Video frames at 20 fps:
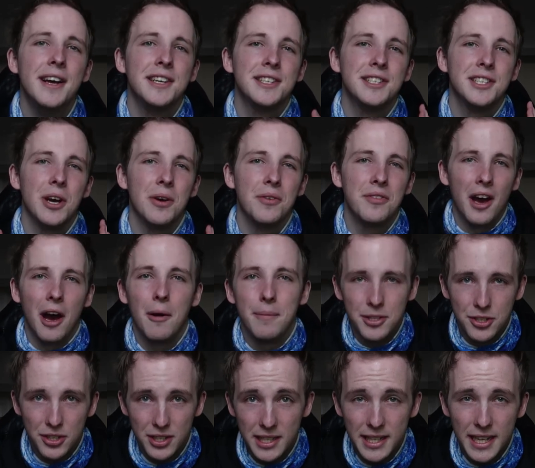So that'll
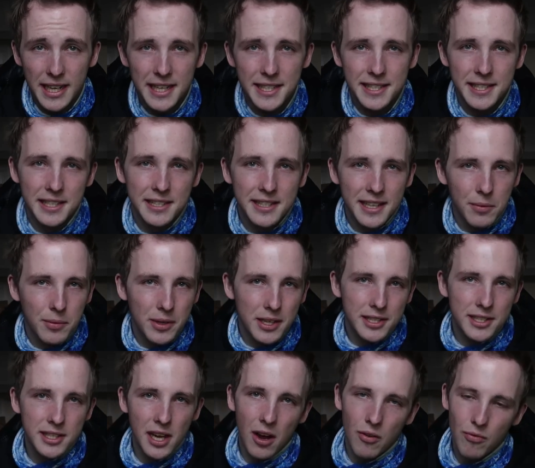be done in Easter, so then we
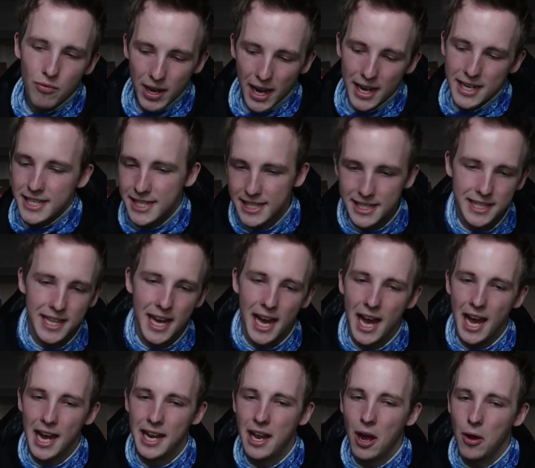can start re-editing
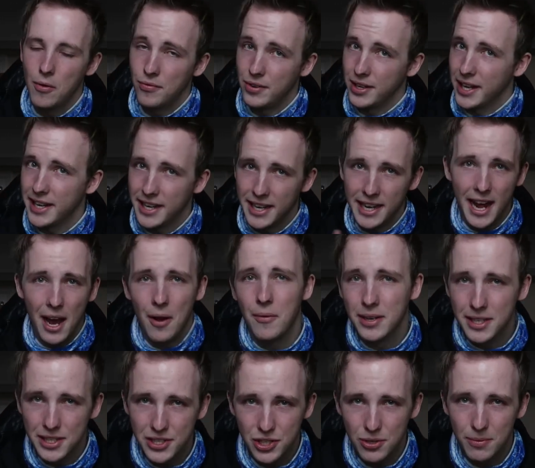that and hopefully getting it
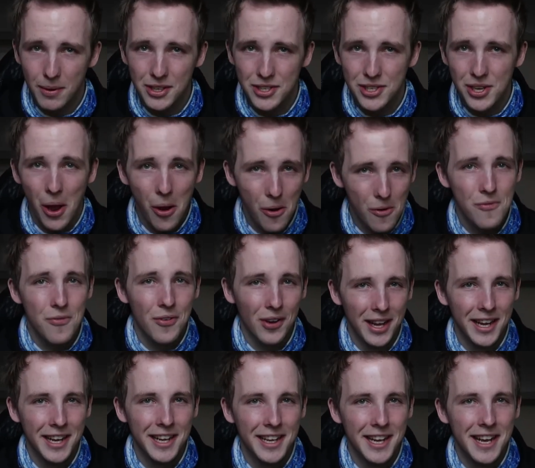out in summer. So
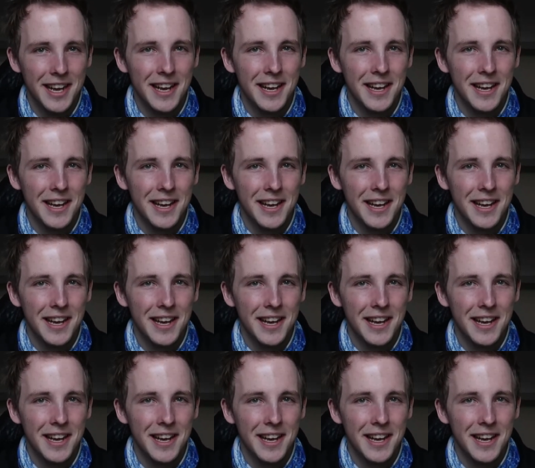hopefully,